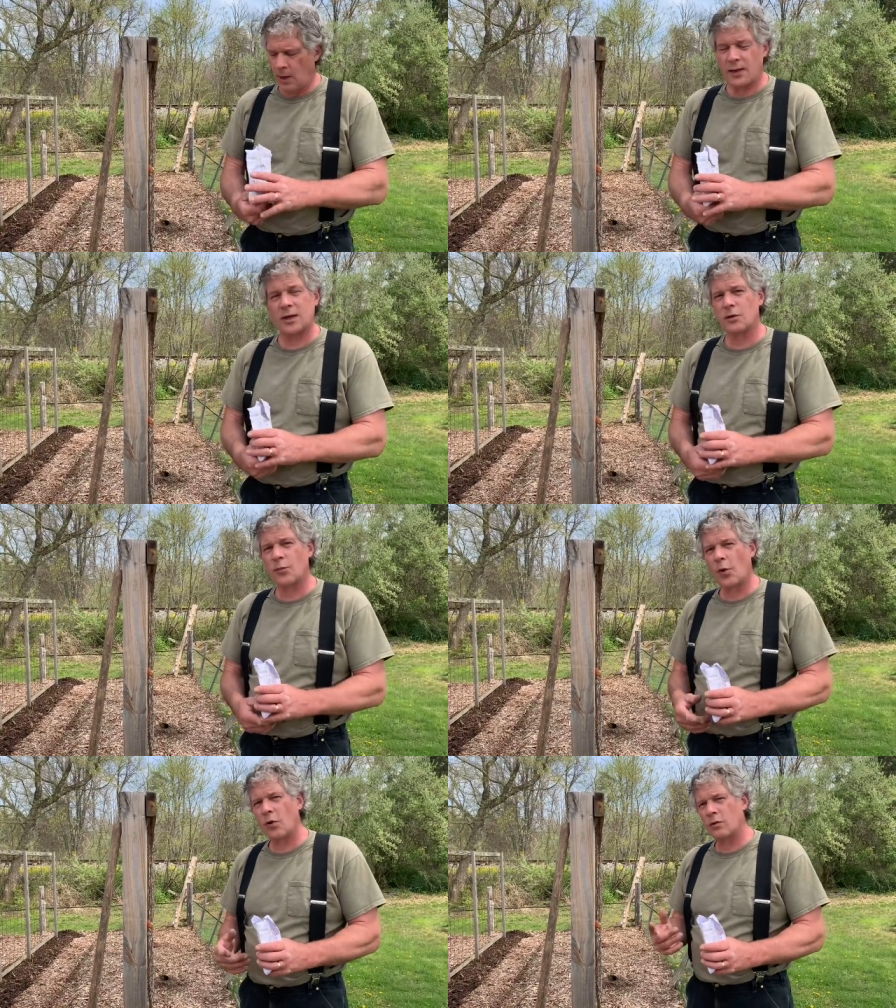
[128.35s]
And that's
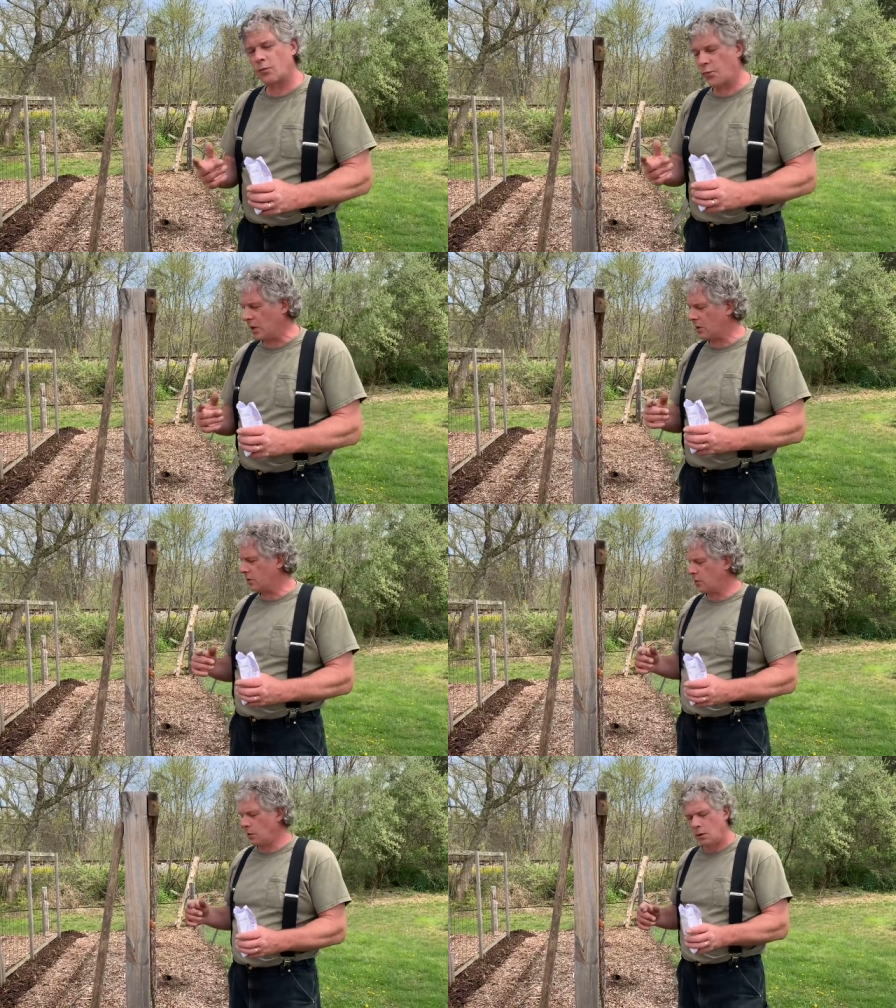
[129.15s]
important
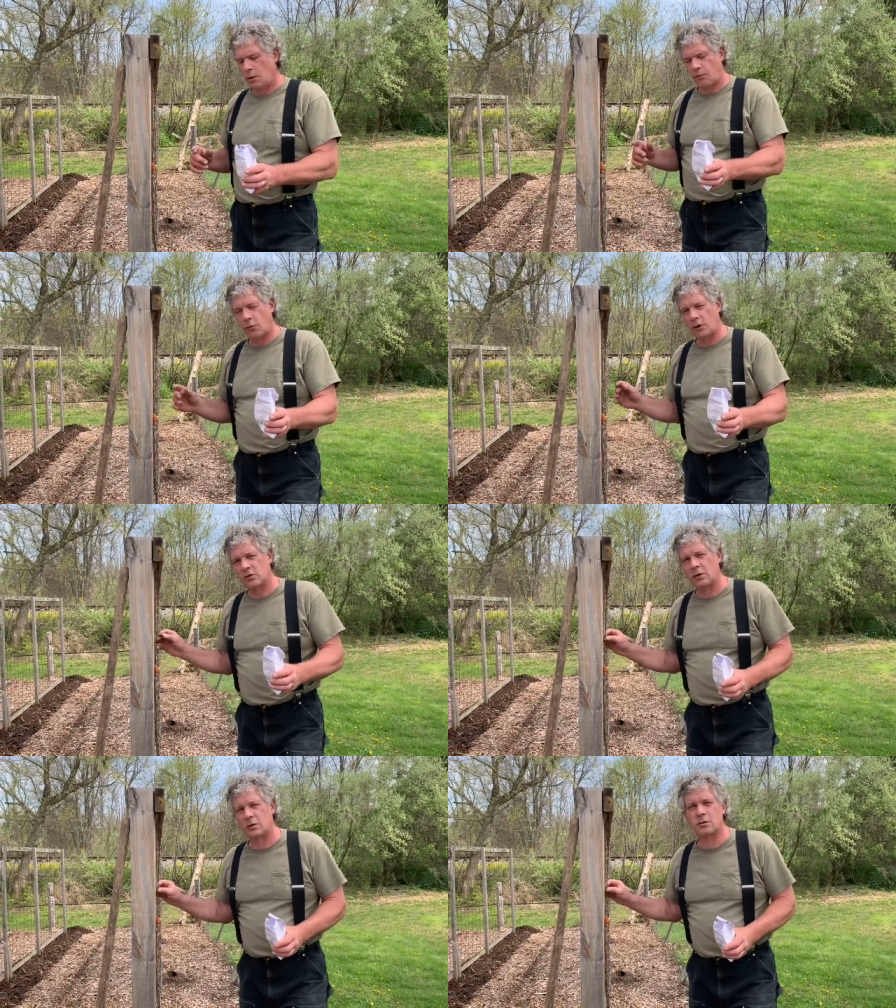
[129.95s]
because, for
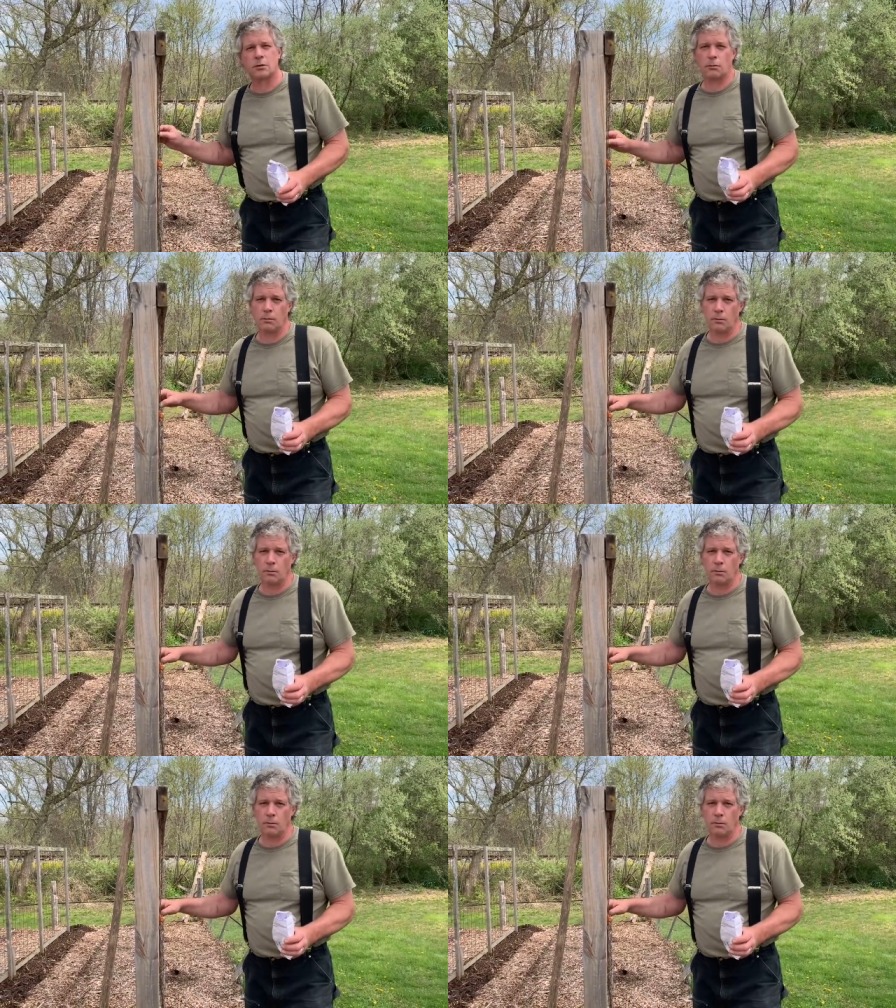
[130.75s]
instance,